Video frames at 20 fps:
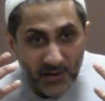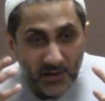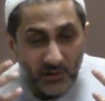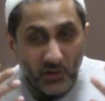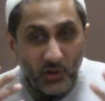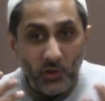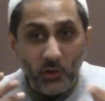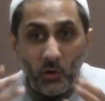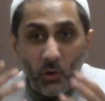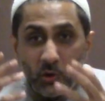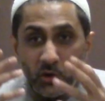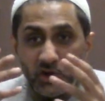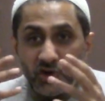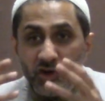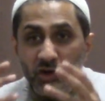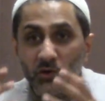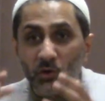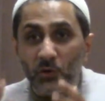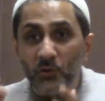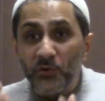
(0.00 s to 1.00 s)
the
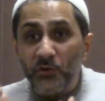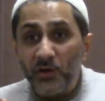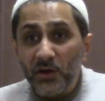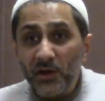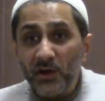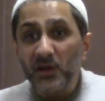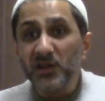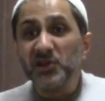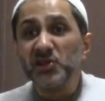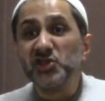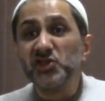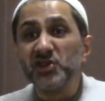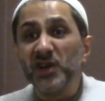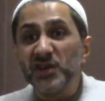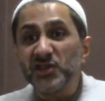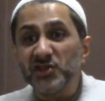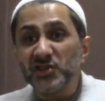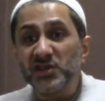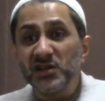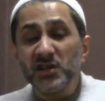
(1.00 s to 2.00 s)
notion of
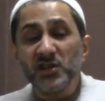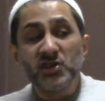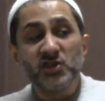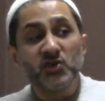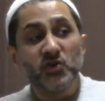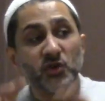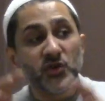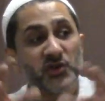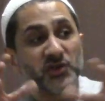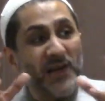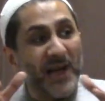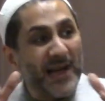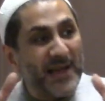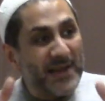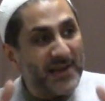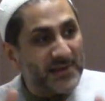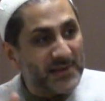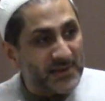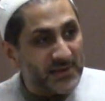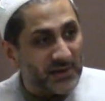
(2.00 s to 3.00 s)
just
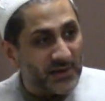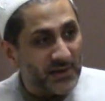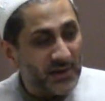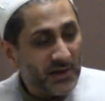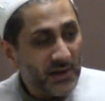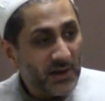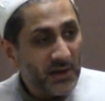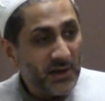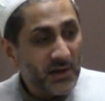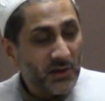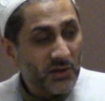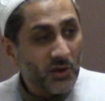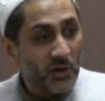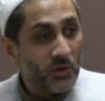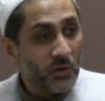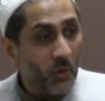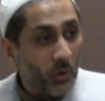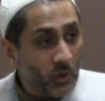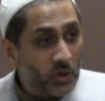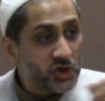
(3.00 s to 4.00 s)
society, the
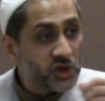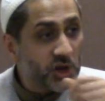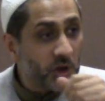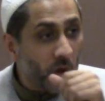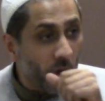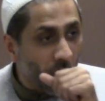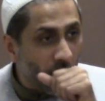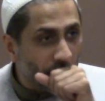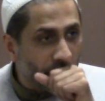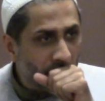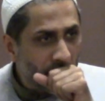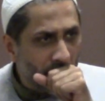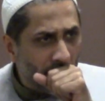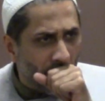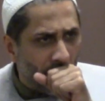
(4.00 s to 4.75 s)
notion of